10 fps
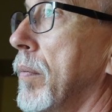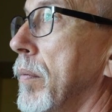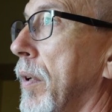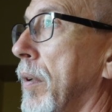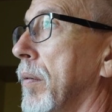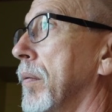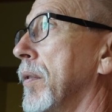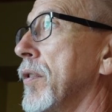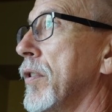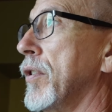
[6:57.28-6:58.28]
No,
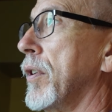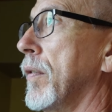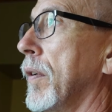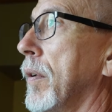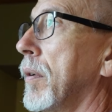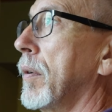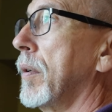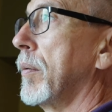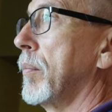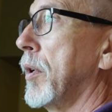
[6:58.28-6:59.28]
it's deceiving.
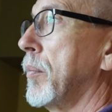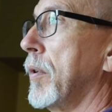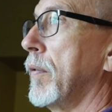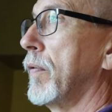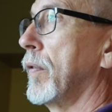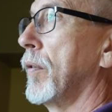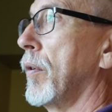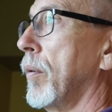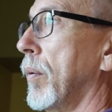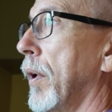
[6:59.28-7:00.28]
It might be
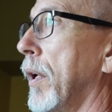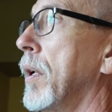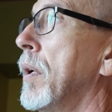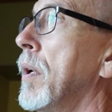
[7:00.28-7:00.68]
further away.